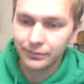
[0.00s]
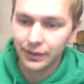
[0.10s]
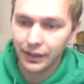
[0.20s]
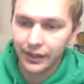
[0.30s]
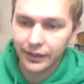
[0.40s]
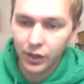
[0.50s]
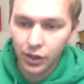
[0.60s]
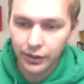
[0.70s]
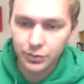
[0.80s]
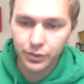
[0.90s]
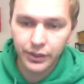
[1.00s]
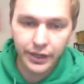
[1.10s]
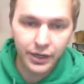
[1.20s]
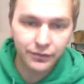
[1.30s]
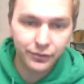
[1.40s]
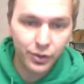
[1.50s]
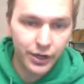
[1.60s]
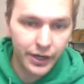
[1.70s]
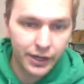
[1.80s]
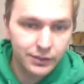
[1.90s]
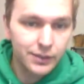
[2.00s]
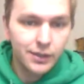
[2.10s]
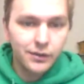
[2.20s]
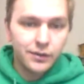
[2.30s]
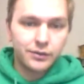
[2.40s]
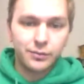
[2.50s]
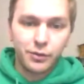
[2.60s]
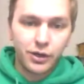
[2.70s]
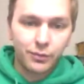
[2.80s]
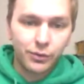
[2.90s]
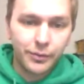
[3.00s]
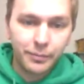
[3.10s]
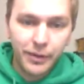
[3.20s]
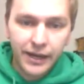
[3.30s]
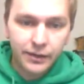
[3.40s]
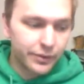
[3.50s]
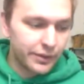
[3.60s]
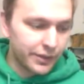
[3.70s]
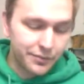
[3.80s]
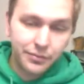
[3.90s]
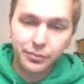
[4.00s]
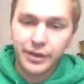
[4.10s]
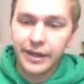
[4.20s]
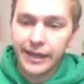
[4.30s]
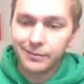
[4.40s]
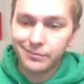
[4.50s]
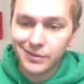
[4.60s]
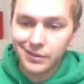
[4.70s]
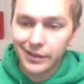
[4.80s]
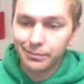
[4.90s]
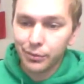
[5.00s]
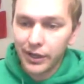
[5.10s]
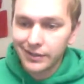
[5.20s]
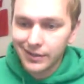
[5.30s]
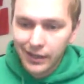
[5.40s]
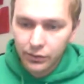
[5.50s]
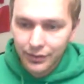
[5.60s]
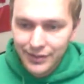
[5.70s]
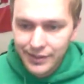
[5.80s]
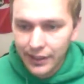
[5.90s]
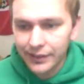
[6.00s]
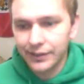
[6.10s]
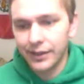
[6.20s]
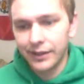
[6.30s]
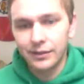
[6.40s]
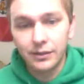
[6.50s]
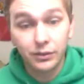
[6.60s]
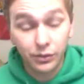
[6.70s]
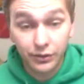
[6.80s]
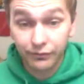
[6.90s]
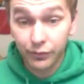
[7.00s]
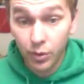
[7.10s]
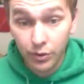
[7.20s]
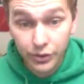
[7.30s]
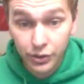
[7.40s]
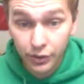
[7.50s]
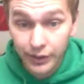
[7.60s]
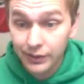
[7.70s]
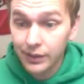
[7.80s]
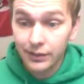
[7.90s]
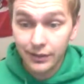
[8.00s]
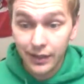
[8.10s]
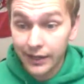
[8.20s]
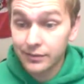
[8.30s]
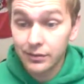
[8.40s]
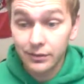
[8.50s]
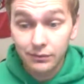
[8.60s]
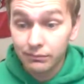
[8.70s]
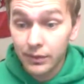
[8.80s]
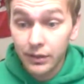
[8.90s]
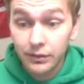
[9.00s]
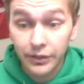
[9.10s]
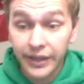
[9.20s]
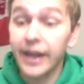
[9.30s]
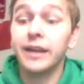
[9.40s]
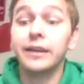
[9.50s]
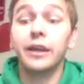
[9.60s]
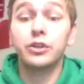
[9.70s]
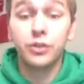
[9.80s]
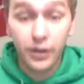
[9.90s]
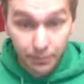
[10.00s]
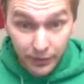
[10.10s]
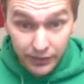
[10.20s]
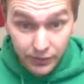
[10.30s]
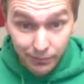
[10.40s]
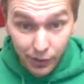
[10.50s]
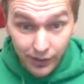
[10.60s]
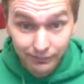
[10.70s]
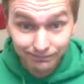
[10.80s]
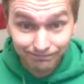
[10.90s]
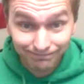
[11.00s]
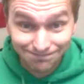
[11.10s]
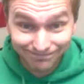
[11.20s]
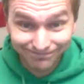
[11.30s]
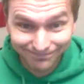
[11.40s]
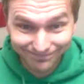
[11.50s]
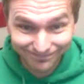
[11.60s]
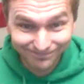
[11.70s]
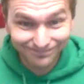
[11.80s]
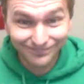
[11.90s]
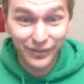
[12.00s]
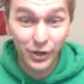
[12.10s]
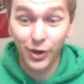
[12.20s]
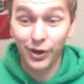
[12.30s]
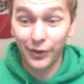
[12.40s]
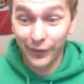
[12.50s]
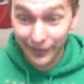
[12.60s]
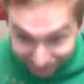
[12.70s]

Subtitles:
Like always, we're here for you. Tomorrow we'll be back with another 3-game slate breakdown on Sunday. Looking forward to it. Guys, you can't get sharp bit tomorrow. They're not on.